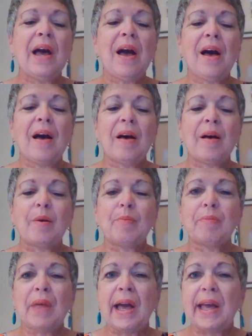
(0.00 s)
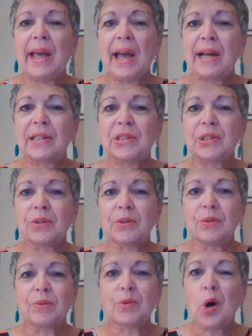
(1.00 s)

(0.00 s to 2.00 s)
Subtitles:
I had to